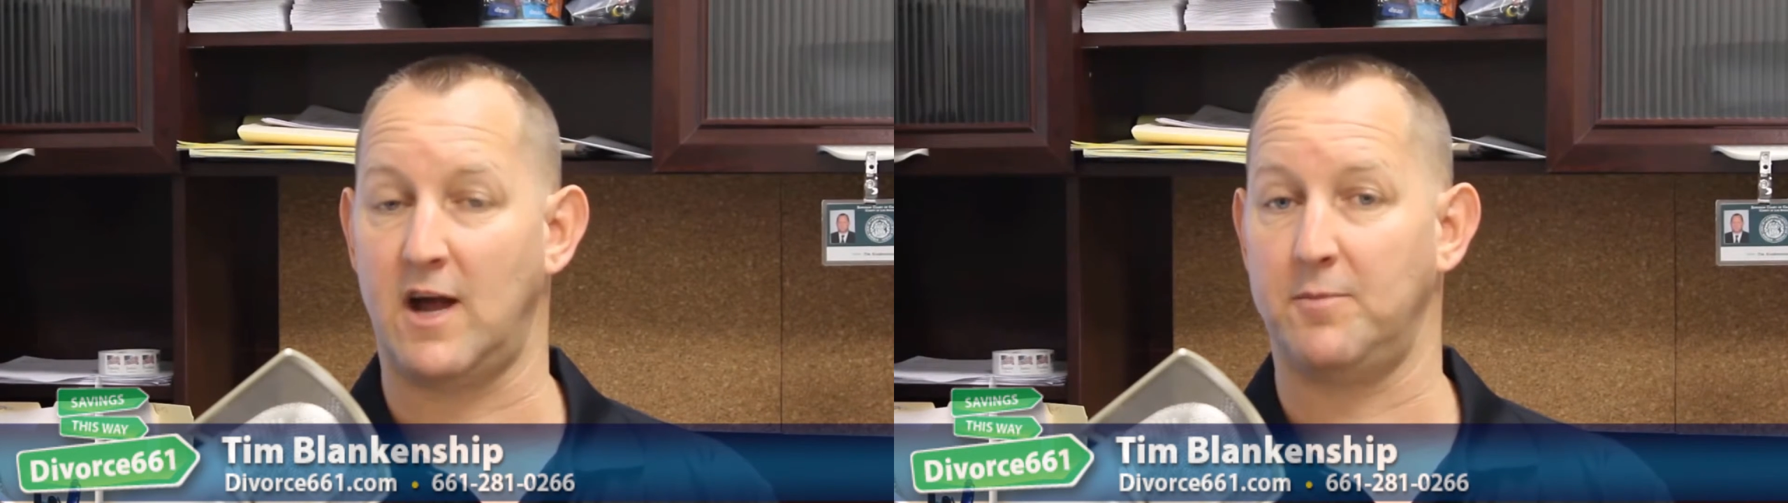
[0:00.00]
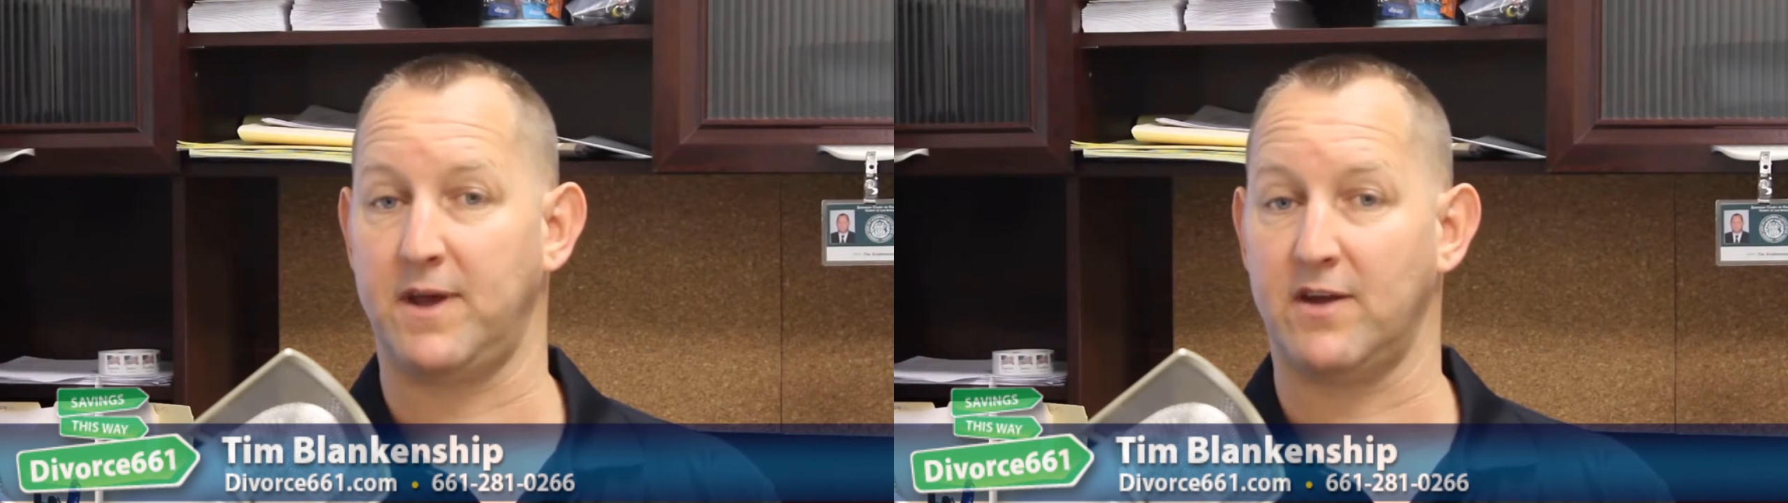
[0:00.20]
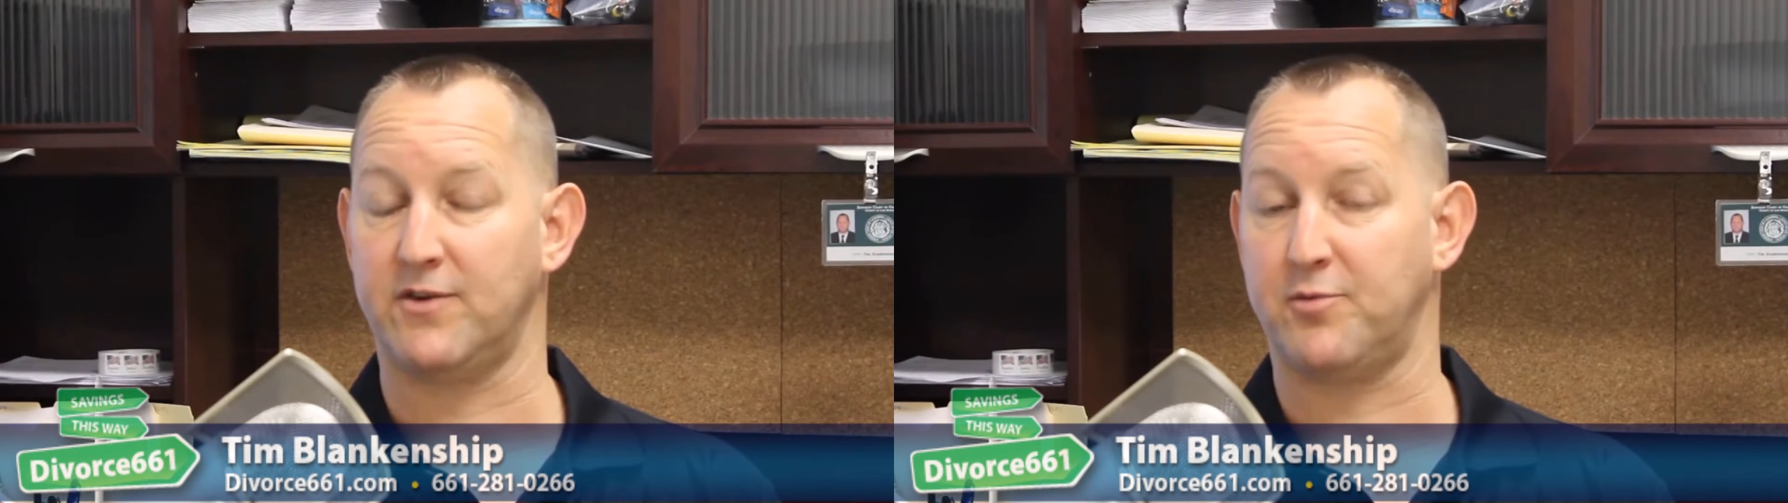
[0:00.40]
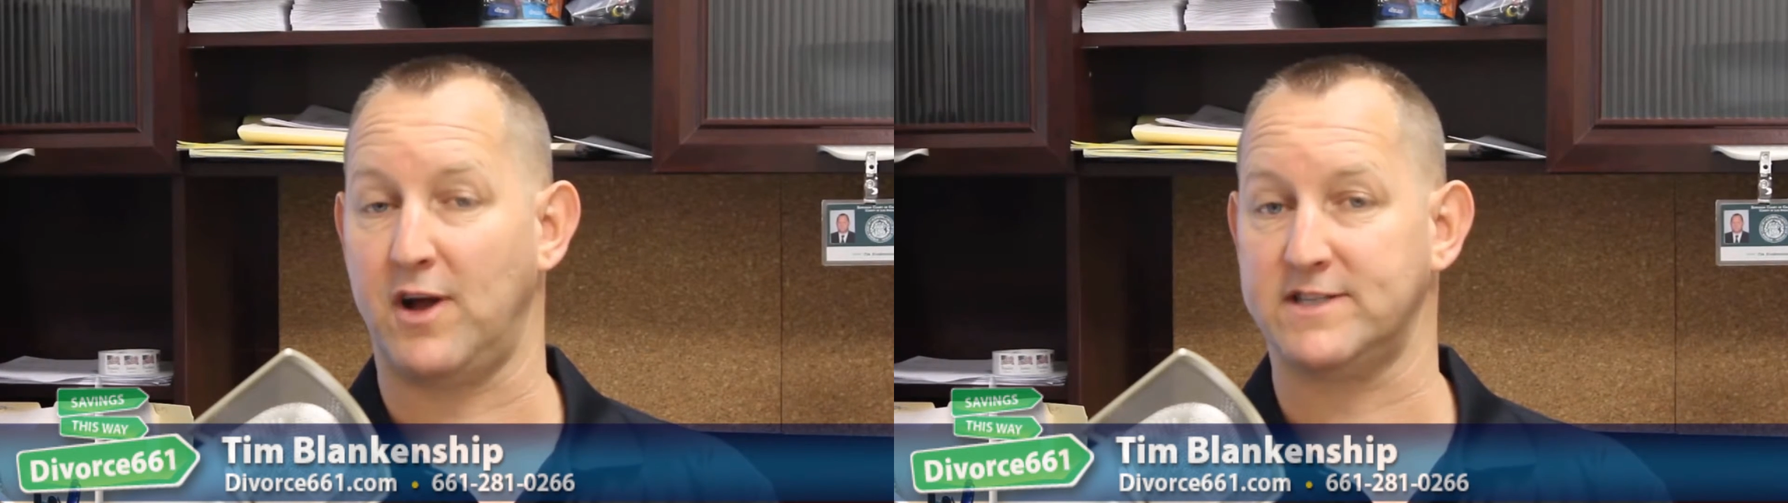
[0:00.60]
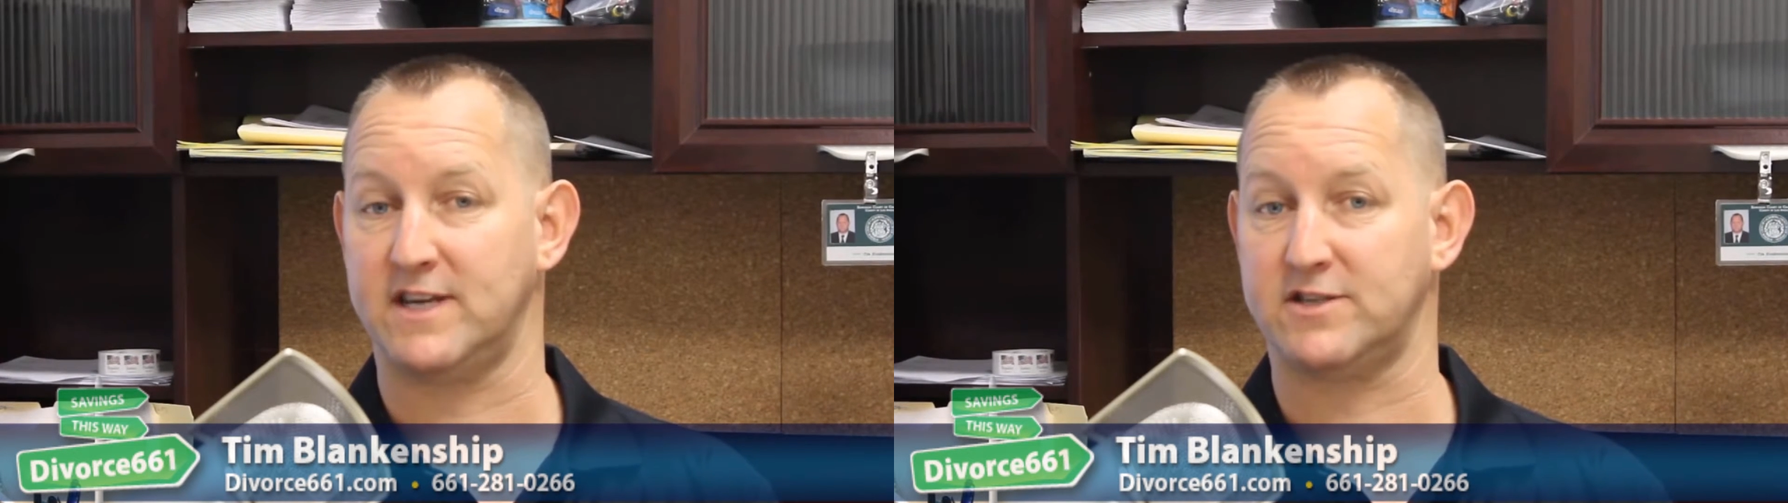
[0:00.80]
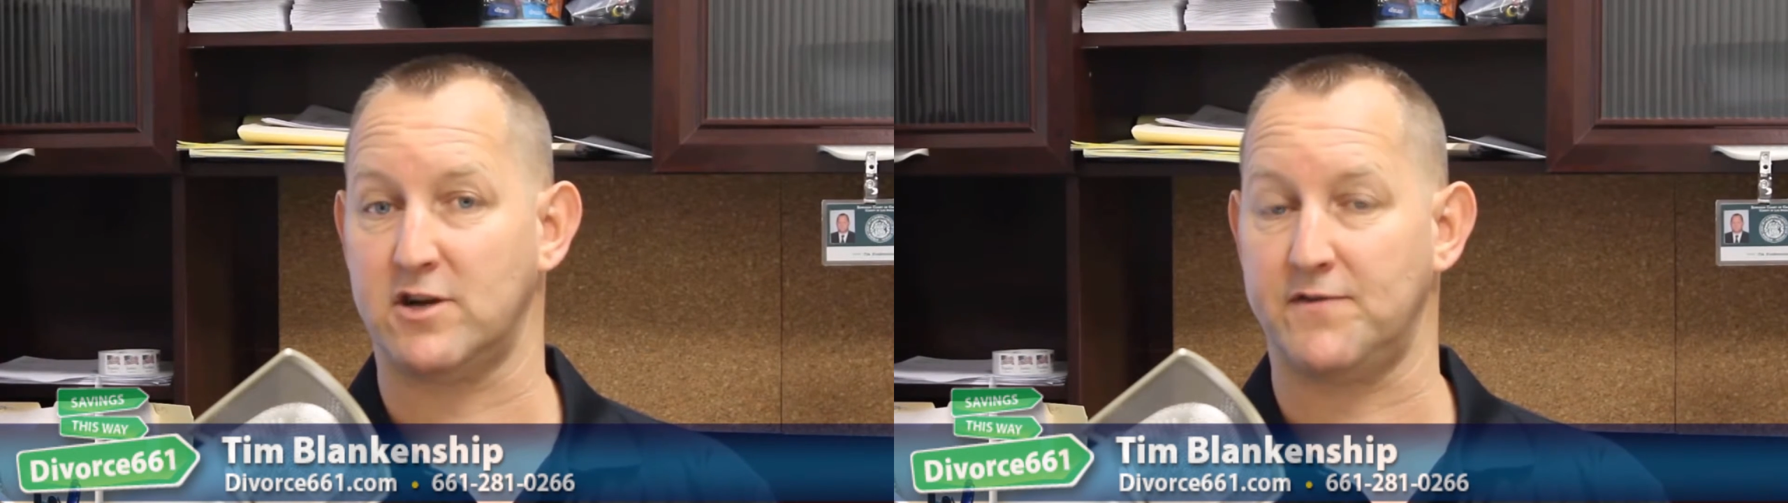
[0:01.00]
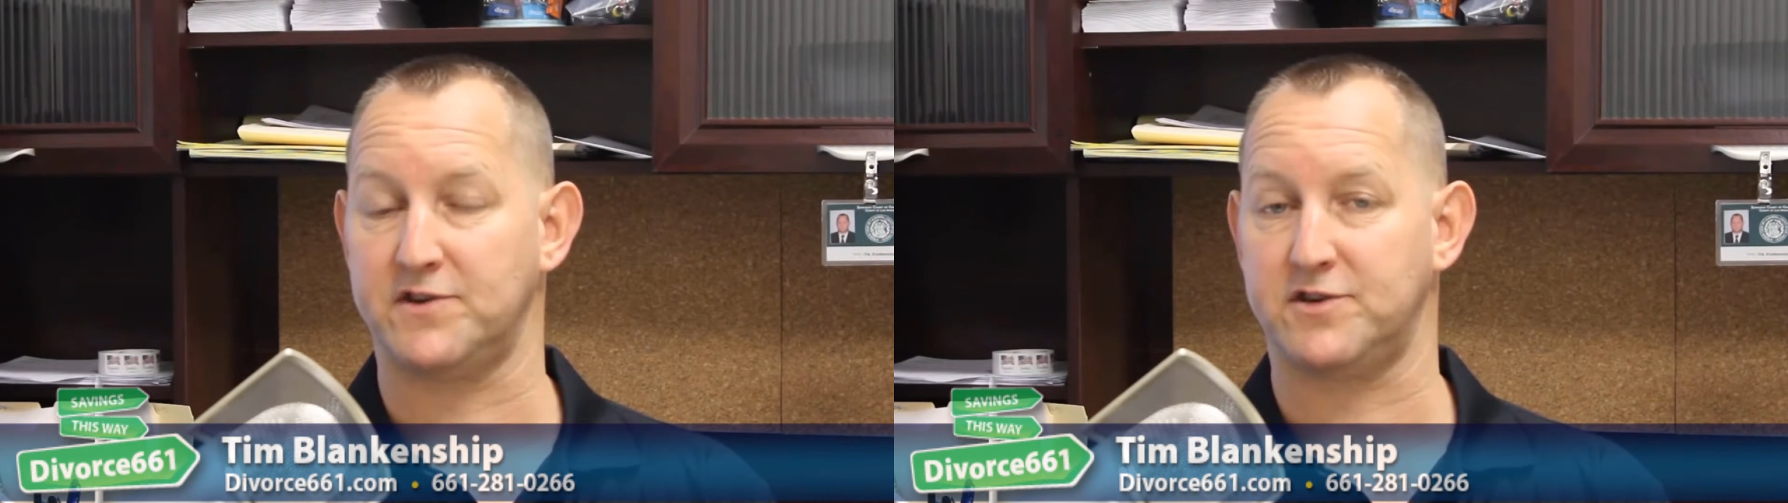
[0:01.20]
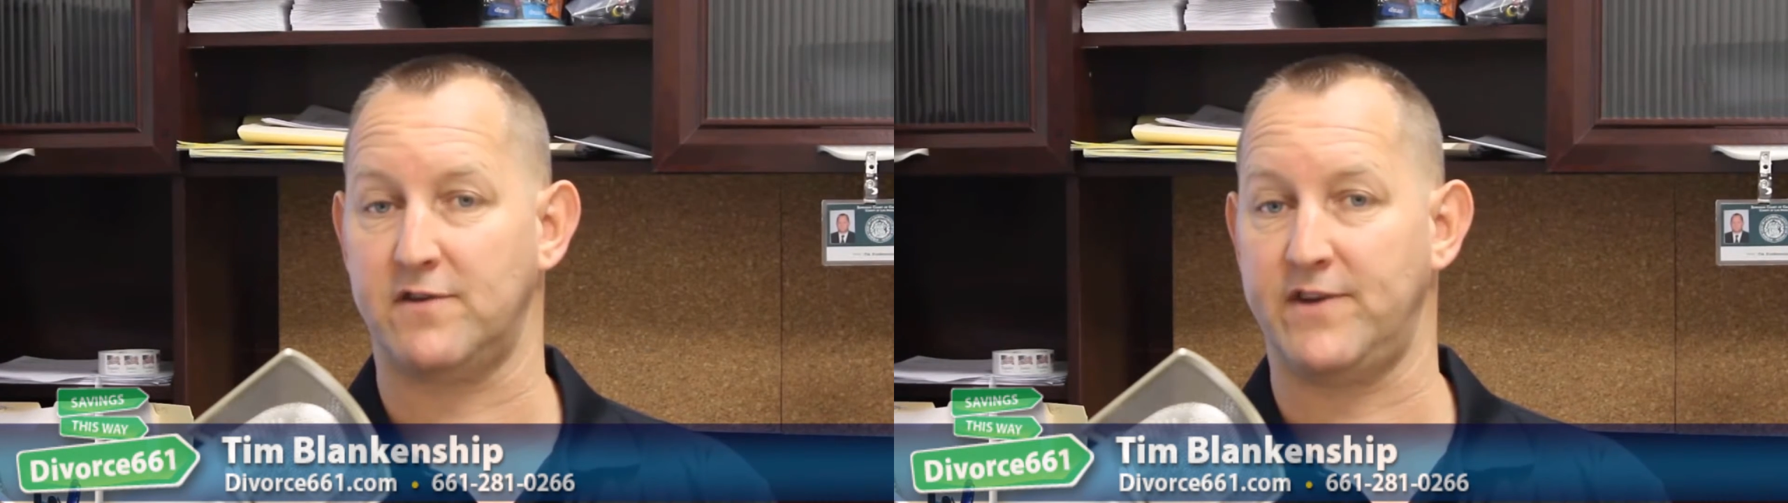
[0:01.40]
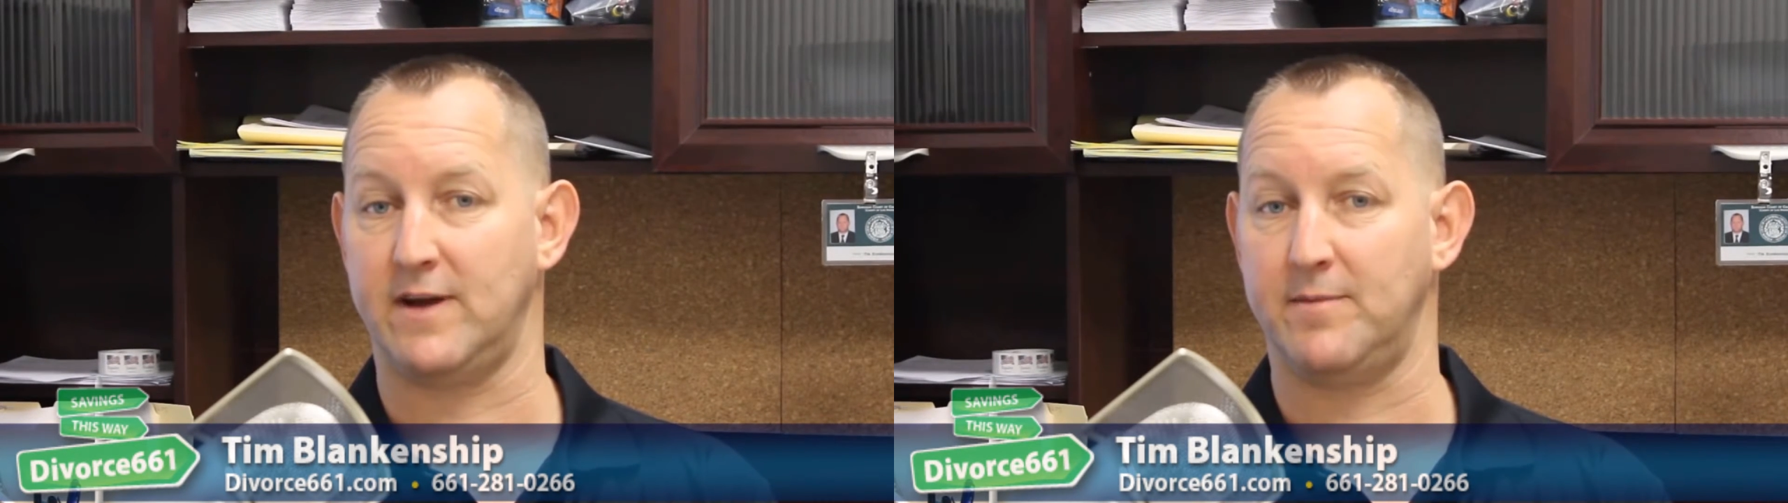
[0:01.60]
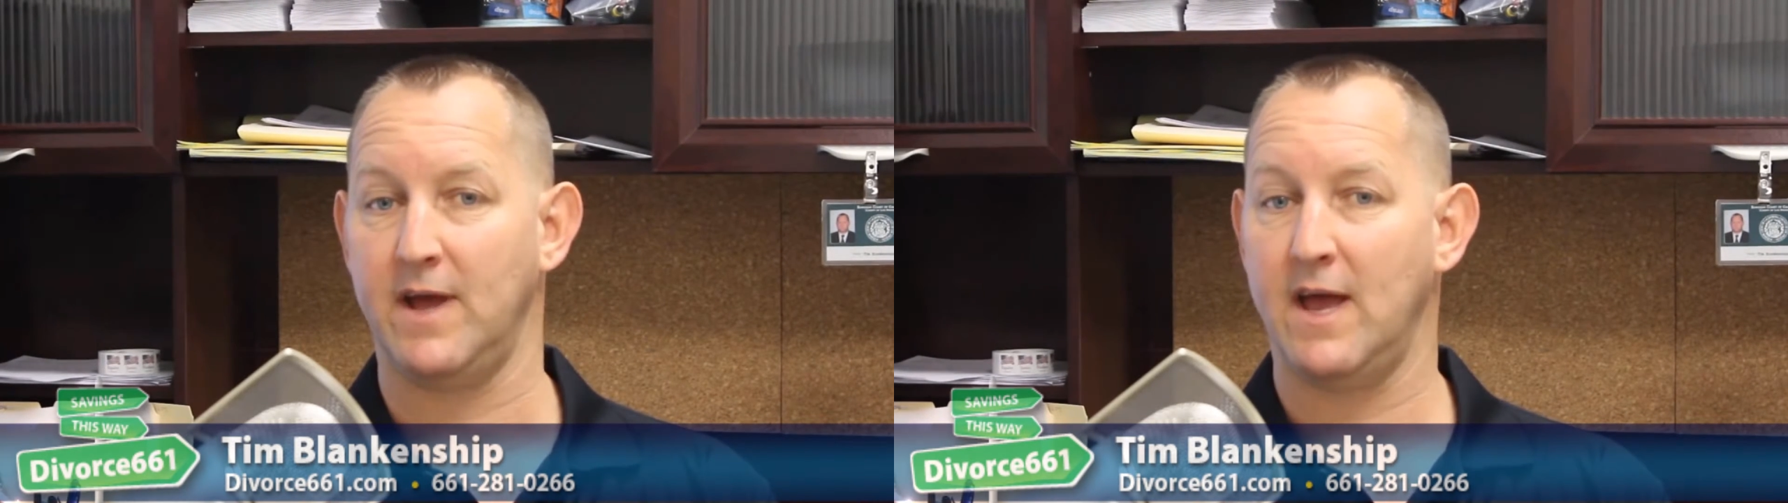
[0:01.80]
Now, because a process server served
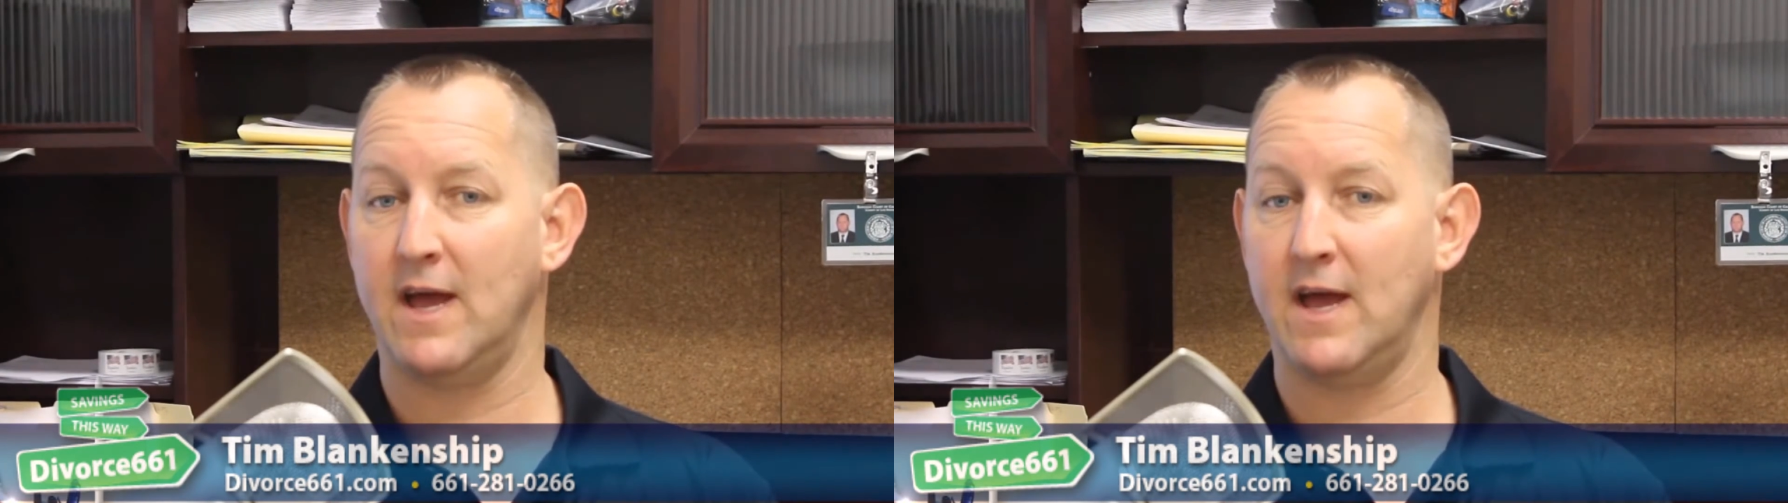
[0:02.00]
him,